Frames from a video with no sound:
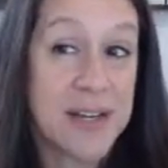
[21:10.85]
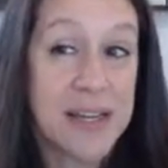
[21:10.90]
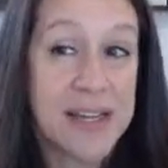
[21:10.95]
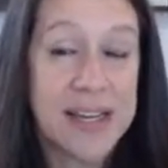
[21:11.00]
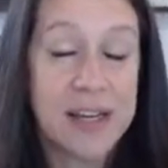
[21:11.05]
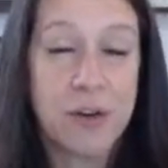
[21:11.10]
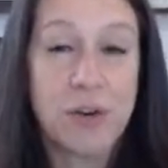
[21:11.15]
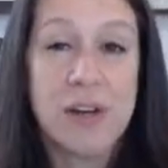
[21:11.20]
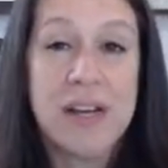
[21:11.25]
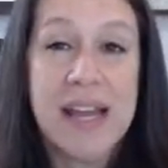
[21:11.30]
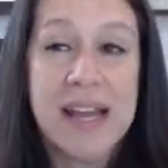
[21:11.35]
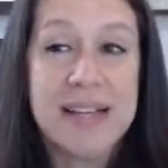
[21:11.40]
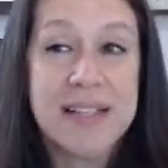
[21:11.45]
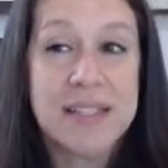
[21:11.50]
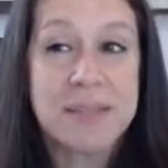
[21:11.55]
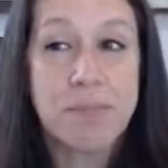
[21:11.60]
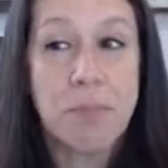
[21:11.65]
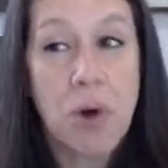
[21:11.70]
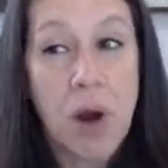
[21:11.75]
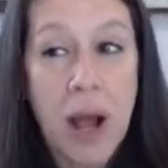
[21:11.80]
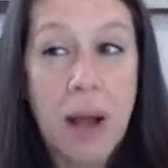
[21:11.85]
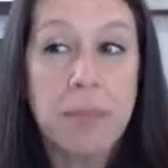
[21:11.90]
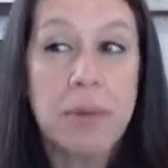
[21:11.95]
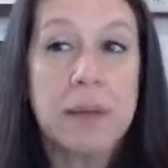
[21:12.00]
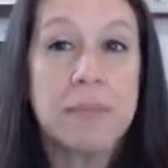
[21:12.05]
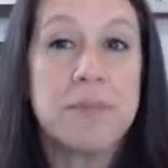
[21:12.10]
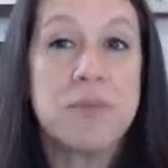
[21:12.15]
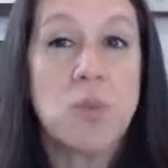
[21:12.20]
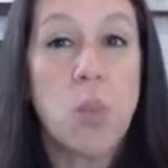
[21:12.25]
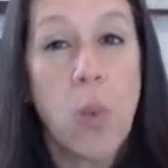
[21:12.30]
It creates
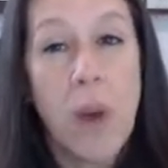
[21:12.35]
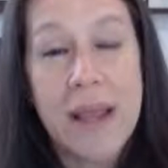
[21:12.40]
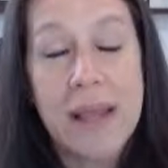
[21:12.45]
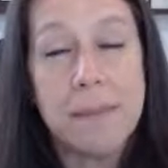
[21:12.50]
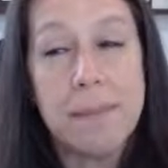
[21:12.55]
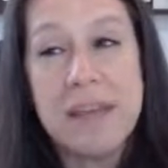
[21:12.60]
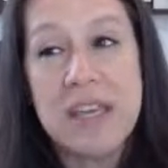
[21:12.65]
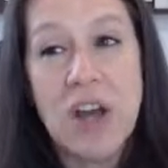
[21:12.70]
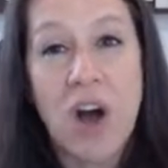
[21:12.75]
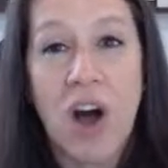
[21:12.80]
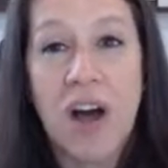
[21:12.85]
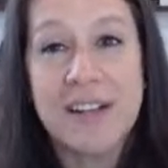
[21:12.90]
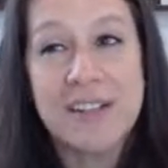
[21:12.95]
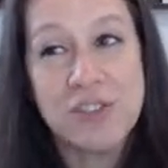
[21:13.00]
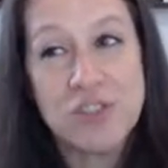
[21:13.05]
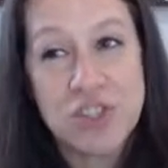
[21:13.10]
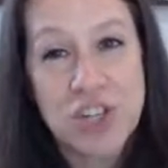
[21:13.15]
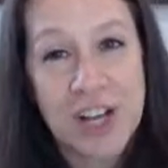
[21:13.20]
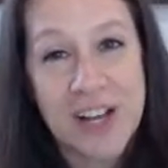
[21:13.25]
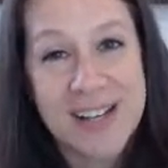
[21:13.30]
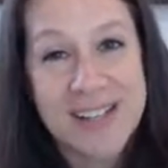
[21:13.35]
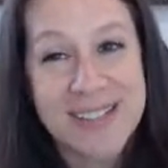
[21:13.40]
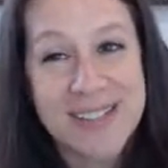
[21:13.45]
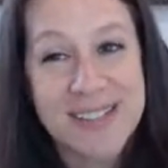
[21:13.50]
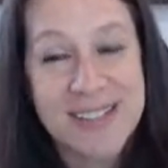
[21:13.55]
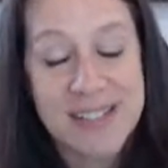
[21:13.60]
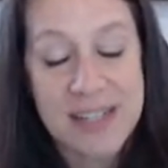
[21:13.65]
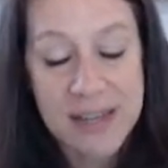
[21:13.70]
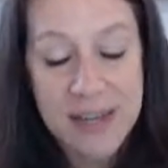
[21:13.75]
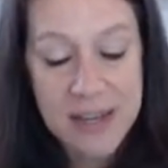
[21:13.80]
problems way beyond
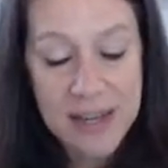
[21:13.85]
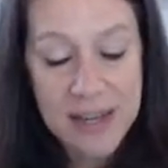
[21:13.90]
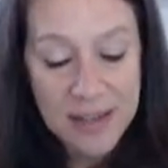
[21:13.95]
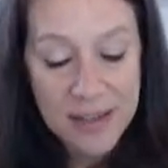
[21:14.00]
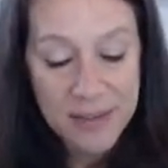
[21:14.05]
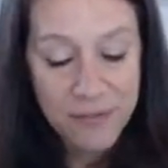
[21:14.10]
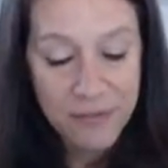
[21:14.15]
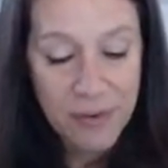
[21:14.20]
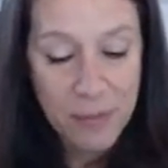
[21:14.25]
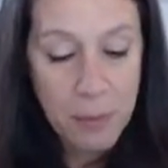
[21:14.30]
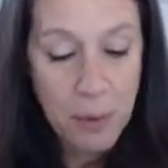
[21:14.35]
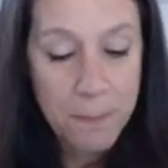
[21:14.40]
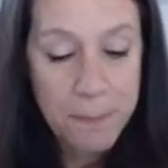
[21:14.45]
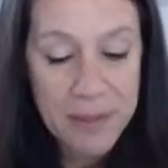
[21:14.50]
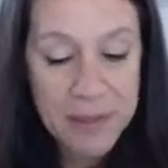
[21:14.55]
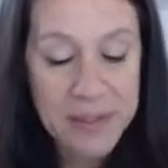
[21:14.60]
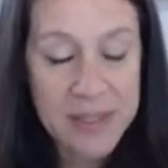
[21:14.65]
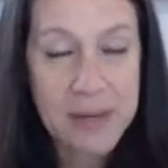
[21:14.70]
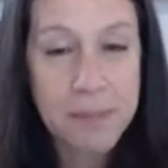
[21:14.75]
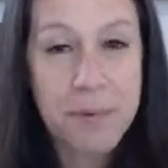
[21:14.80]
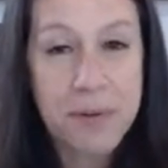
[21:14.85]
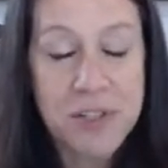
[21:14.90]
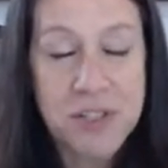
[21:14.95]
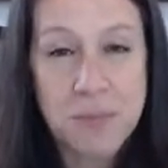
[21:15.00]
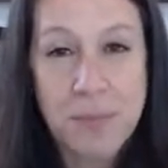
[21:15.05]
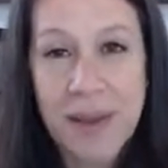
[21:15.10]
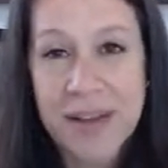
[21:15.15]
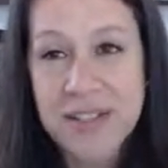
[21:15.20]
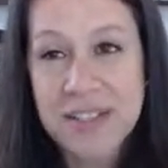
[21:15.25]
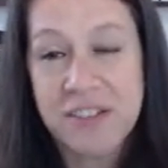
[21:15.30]
just from a billing
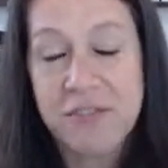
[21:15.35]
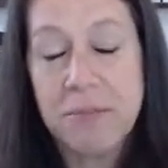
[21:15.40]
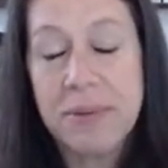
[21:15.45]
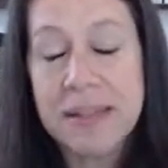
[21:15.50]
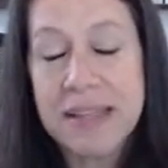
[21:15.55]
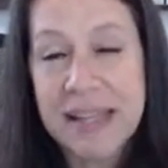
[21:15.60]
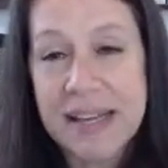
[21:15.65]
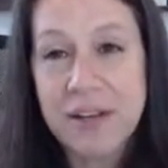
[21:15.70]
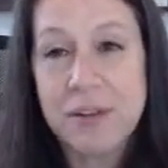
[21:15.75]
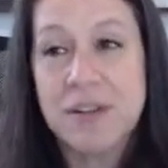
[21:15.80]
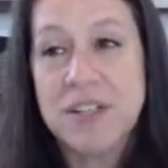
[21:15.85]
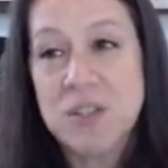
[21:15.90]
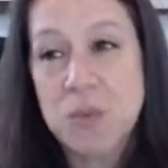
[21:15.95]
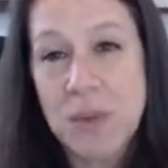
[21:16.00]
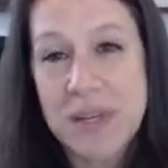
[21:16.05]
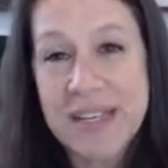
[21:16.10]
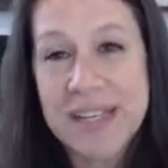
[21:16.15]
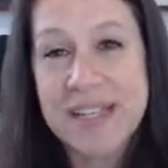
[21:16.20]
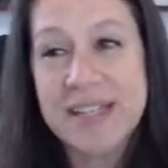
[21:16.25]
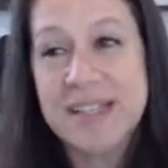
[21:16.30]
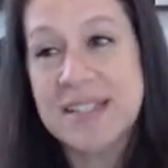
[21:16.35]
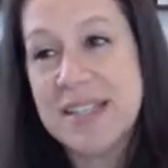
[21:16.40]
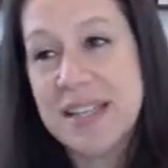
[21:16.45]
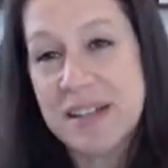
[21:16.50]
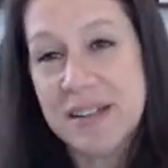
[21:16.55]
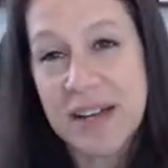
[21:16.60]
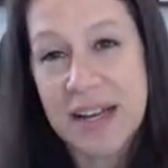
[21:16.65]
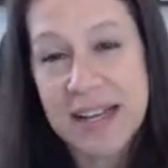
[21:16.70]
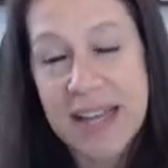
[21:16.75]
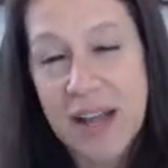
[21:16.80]
perspective, but later as we get
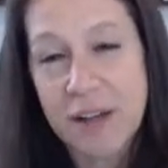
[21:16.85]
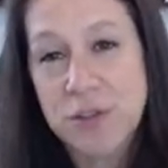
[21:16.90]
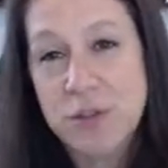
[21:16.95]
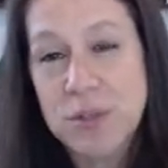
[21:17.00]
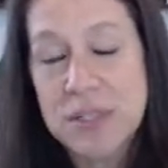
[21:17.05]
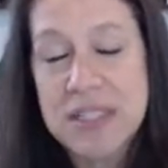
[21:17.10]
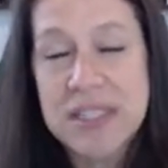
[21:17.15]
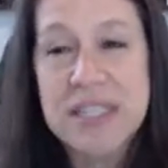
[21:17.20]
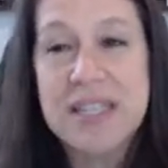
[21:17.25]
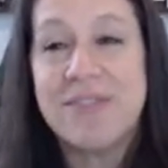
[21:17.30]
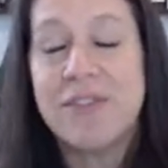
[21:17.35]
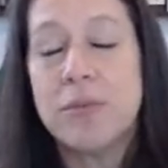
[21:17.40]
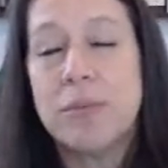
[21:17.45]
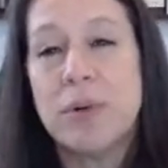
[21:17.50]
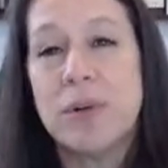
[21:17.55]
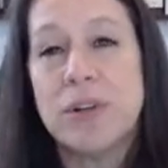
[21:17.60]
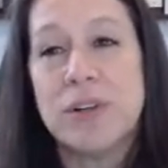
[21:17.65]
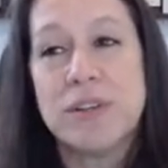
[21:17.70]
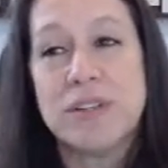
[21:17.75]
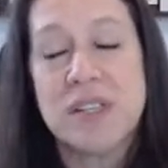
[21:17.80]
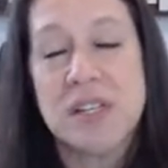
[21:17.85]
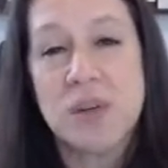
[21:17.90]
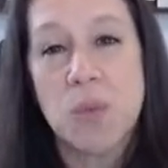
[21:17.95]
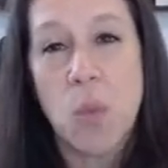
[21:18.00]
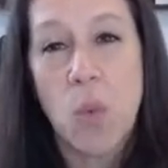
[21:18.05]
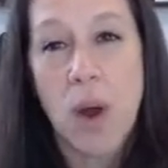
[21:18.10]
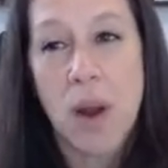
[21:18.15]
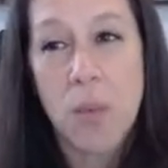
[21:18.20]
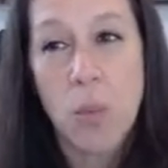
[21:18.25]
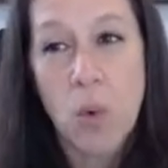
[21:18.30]
into accounts receivables
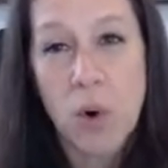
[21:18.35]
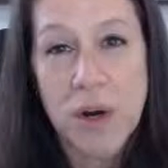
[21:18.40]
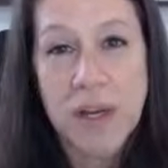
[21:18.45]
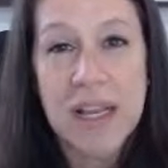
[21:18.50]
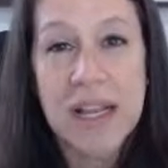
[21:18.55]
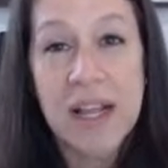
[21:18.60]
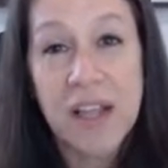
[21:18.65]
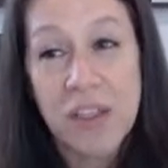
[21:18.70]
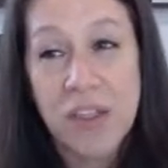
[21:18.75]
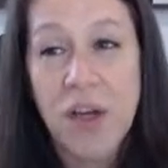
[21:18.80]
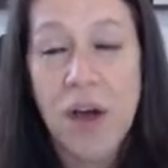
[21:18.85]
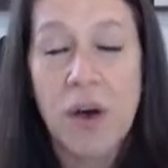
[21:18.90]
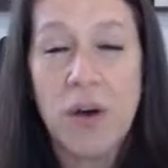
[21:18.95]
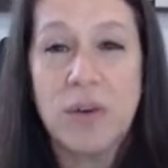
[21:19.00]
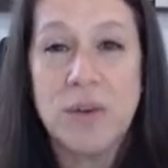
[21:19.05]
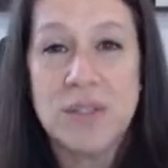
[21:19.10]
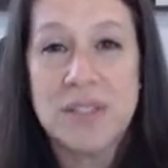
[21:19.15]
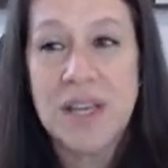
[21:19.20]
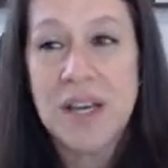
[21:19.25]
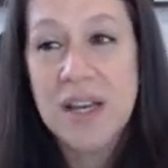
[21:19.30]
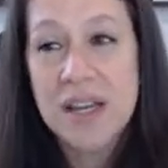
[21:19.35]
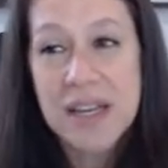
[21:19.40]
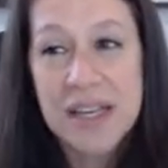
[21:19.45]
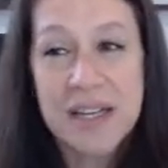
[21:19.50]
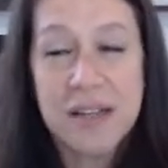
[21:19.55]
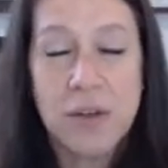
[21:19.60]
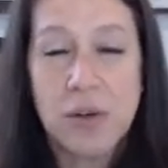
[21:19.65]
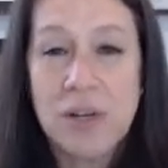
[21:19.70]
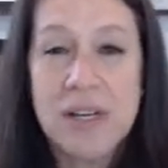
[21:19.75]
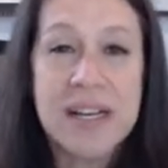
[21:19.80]
and working those,
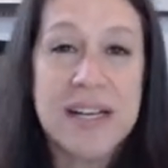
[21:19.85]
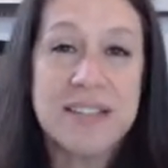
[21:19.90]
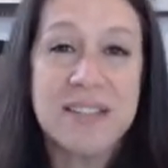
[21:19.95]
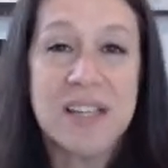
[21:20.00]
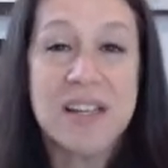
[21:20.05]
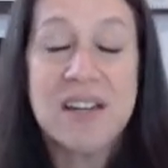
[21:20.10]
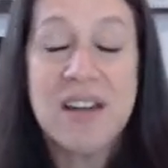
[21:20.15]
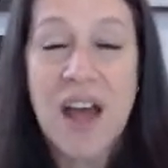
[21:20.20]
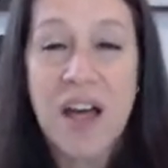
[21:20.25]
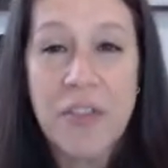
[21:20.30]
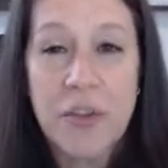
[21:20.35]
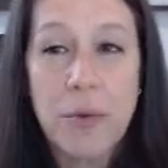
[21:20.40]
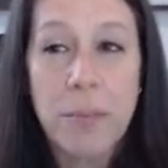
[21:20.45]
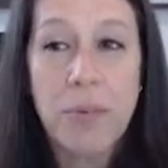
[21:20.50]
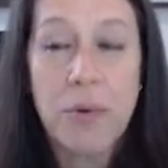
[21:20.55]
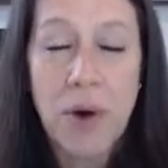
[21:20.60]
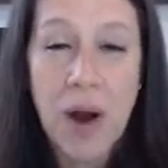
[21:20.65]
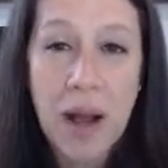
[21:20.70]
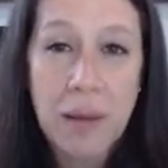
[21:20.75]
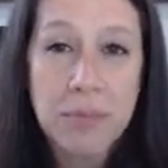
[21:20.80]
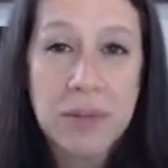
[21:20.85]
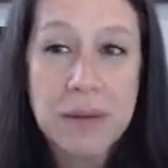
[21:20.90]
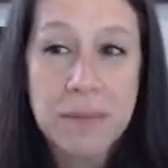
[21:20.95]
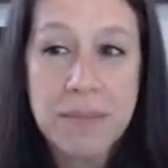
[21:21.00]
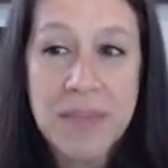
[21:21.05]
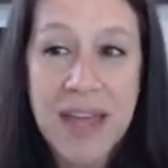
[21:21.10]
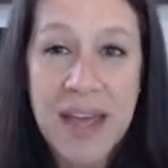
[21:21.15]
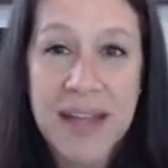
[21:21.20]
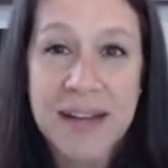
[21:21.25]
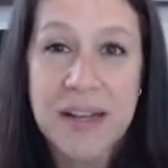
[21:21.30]
it creates another
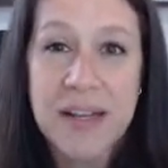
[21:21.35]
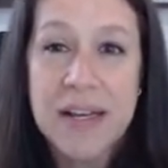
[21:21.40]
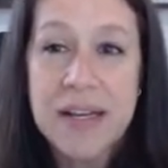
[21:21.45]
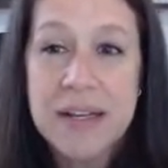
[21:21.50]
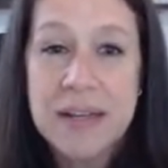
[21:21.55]
problem that